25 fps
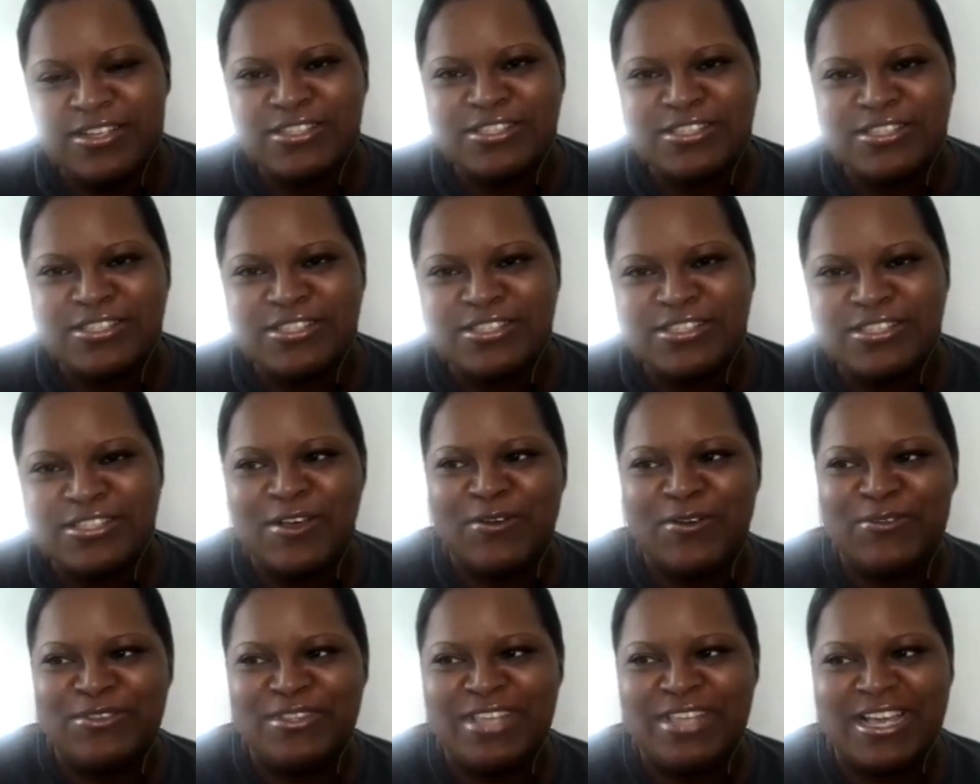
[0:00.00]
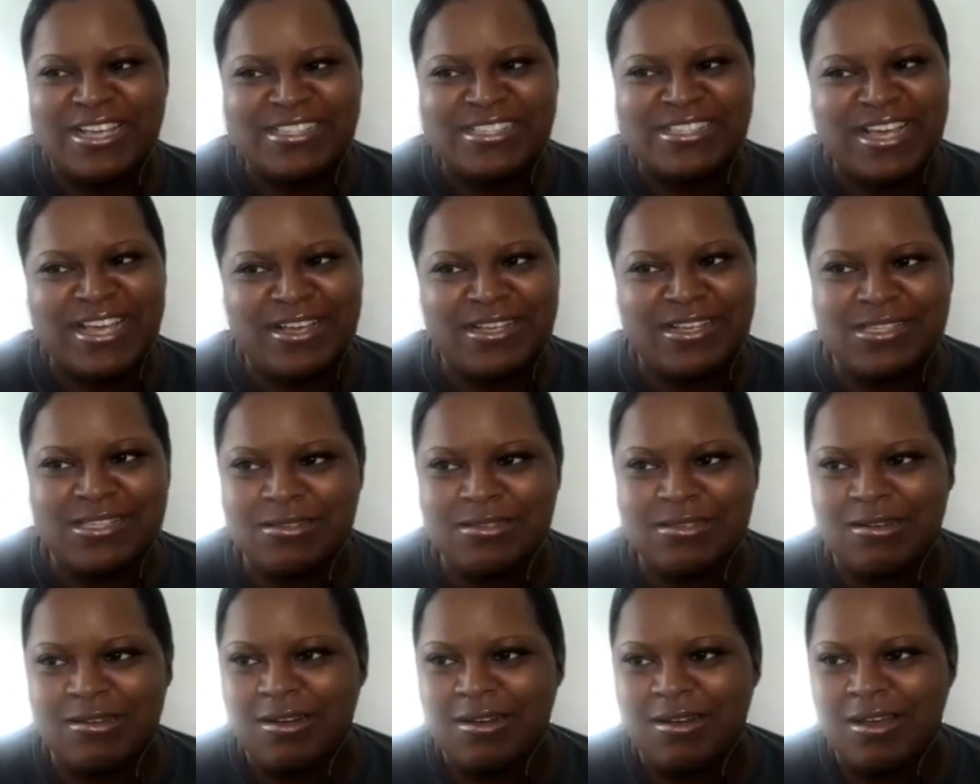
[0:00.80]
So that's
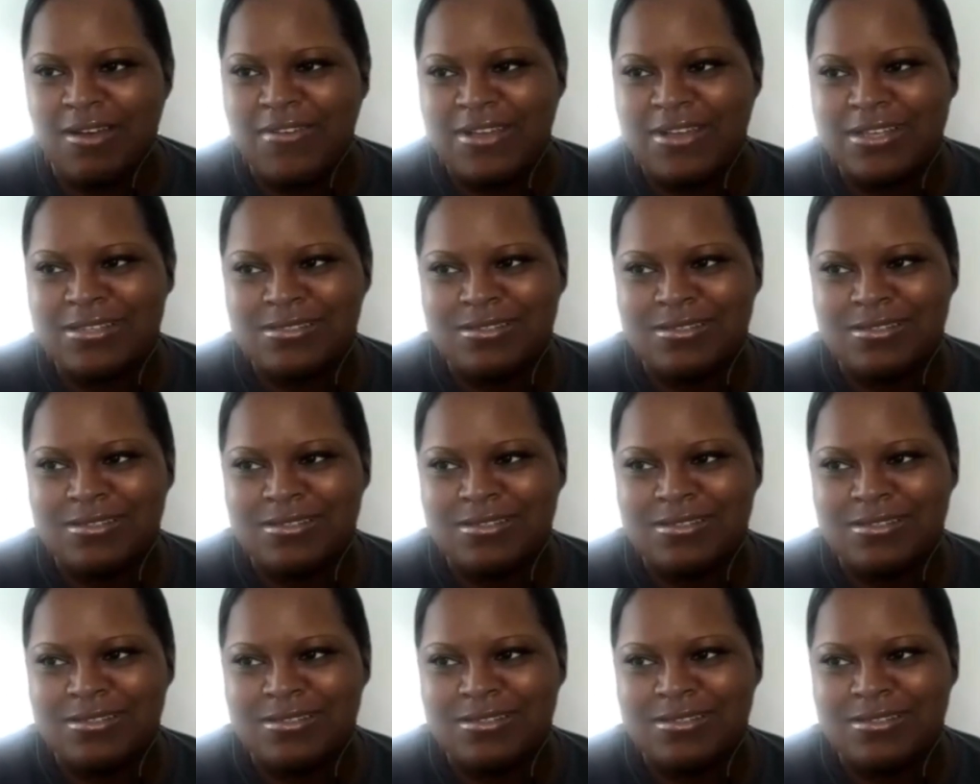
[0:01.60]
how I started off.